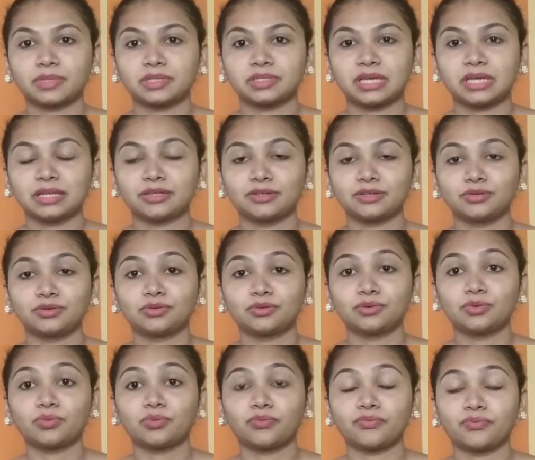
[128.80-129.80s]
telling
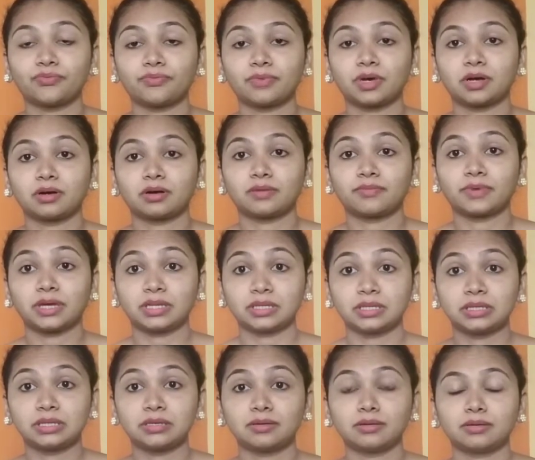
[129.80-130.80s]
you
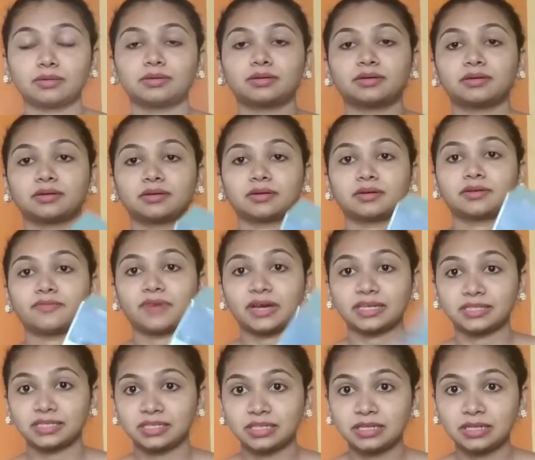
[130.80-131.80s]
very
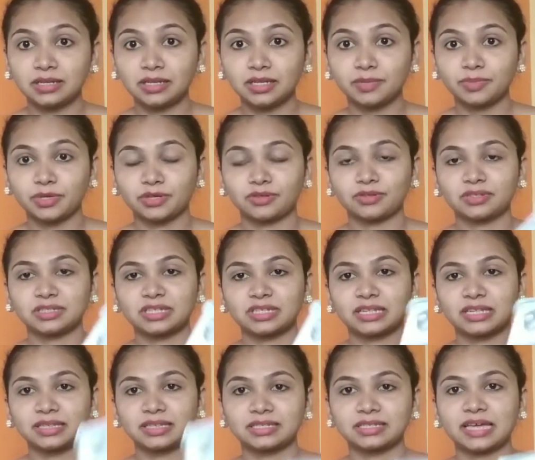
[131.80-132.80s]
advisingly because
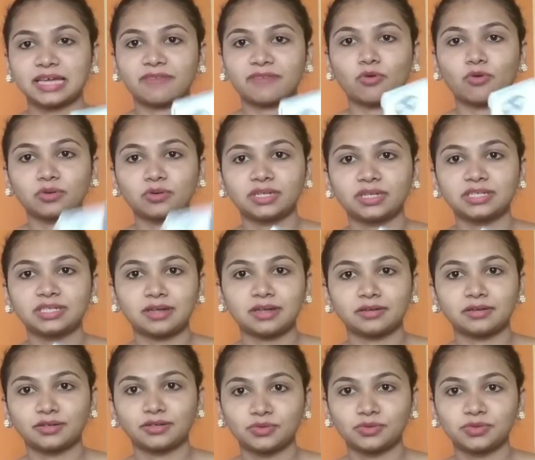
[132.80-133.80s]
this I have already
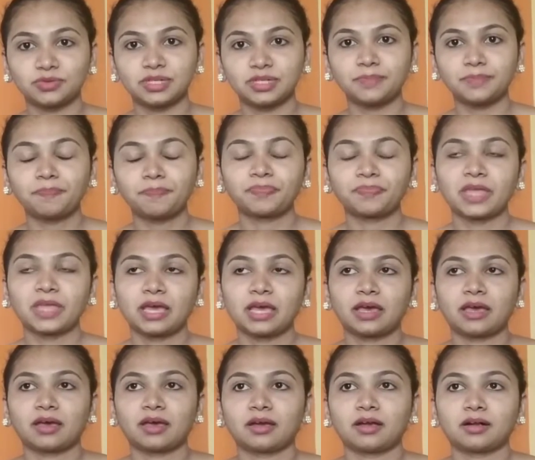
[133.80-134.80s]
started using.
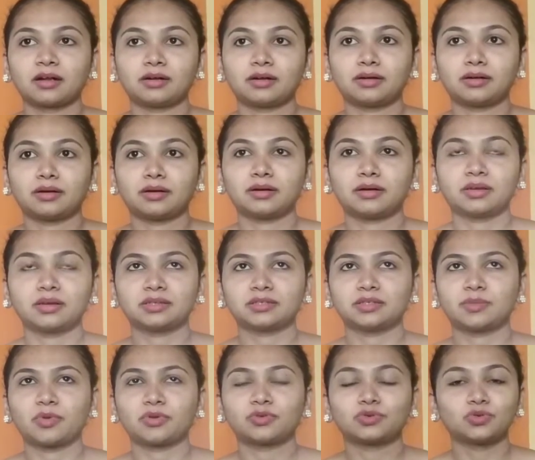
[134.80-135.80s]

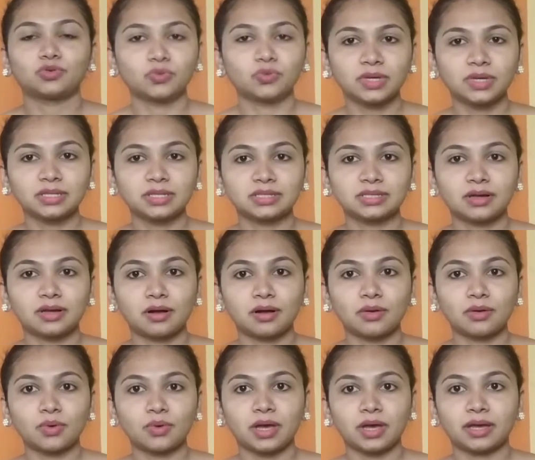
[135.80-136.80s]
It's about 2 weeks
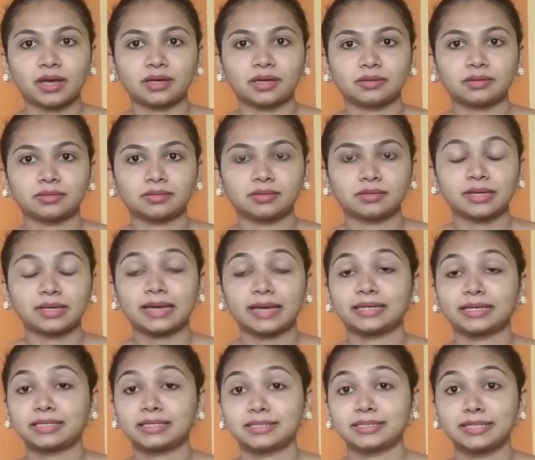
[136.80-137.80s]
now and I
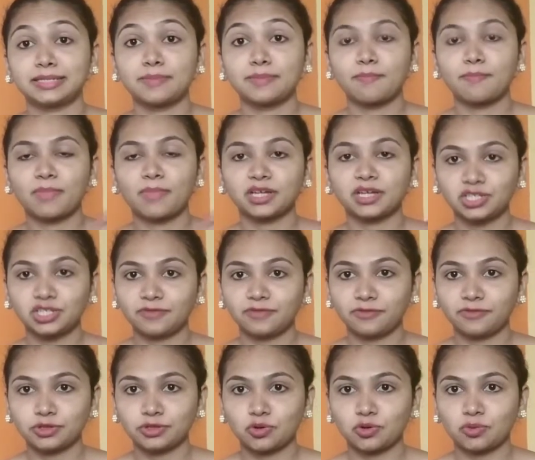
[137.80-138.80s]
can see much
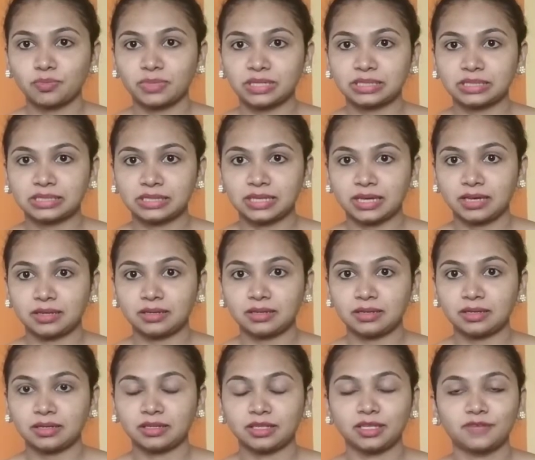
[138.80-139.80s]
difference on my
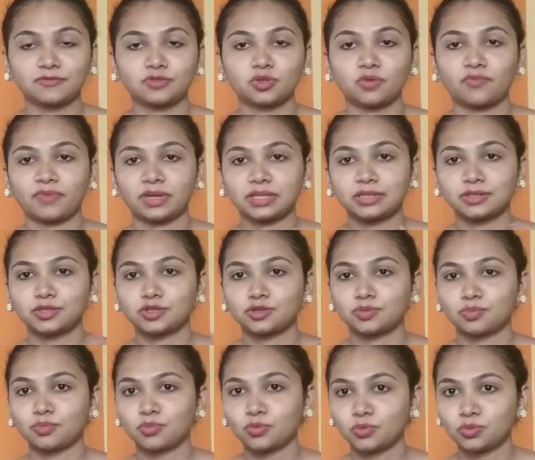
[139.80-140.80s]
skin. It gives you a very
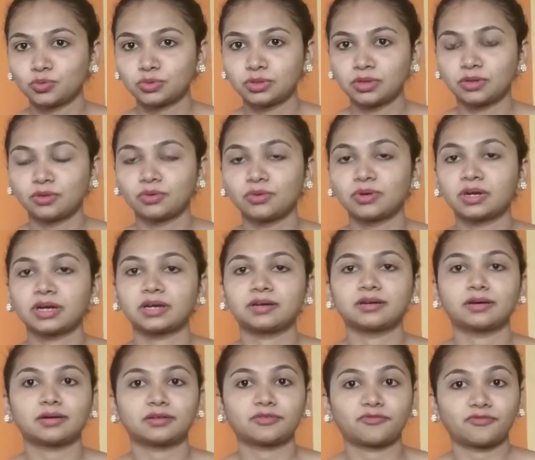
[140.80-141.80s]
smooth look,
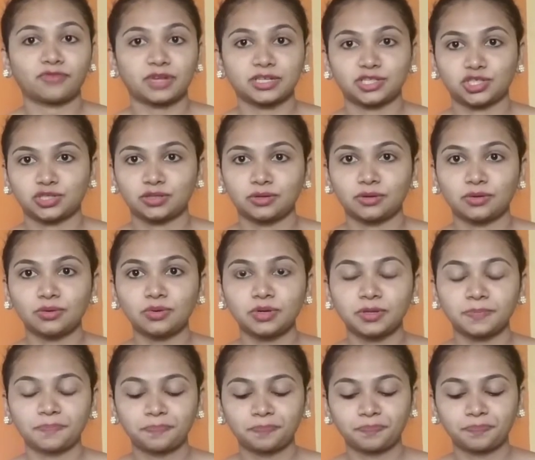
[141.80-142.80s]
a refreshing look.